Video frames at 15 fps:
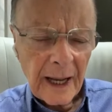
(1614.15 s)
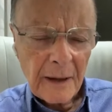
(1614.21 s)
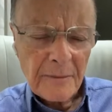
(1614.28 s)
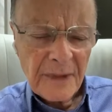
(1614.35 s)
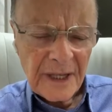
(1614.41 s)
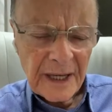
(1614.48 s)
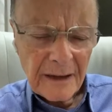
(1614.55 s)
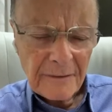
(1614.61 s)

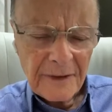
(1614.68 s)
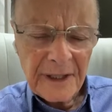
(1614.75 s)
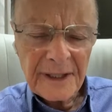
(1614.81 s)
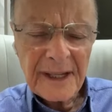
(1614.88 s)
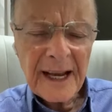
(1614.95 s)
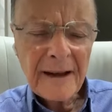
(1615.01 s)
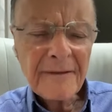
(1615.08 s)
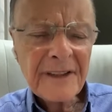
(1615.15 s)
my
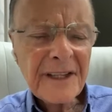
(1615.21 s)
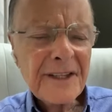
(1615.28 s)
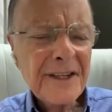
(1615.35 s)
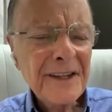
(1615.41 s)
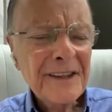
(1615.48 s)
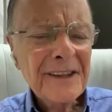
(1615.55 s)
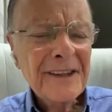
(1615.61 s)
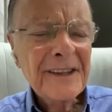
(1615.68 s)
life
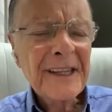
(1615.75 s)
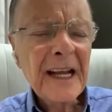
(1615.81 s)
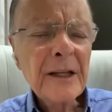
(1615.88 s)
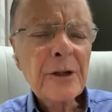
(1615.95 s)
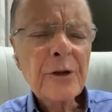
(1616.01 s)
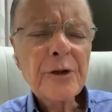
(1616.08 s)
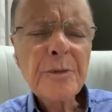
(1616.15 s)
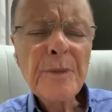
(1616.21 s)
and the
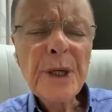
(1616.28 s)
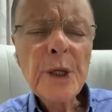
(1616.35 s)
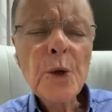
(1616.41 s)
life of